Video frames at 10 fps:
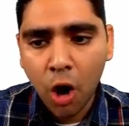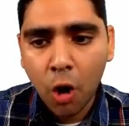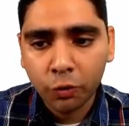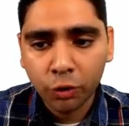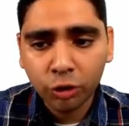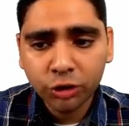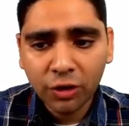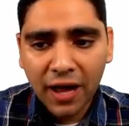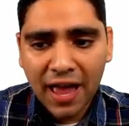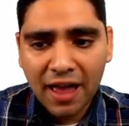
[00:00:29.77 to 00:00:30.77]
We also
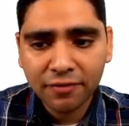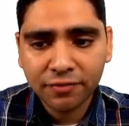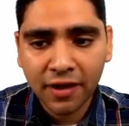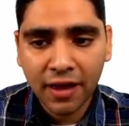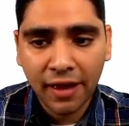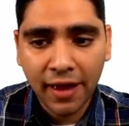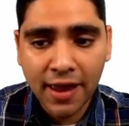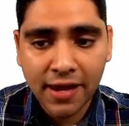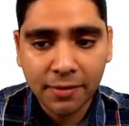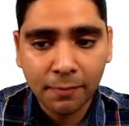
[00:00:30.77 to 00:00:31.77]
have
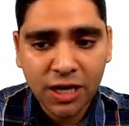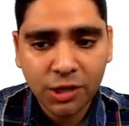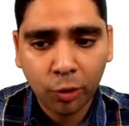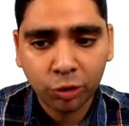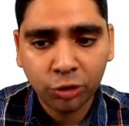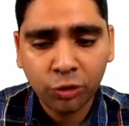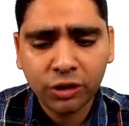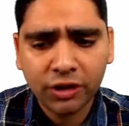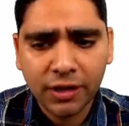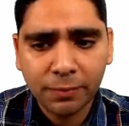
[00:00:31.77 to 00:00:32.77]
a mashup
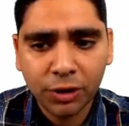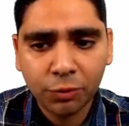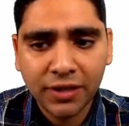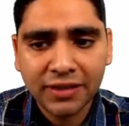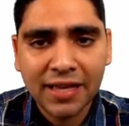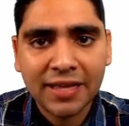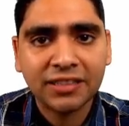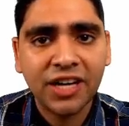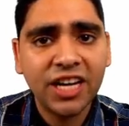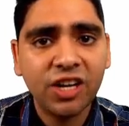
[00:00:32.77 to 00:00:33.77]
controller in between that
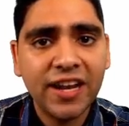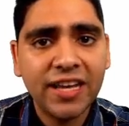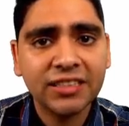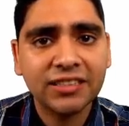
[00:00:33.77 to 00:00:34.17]
regulates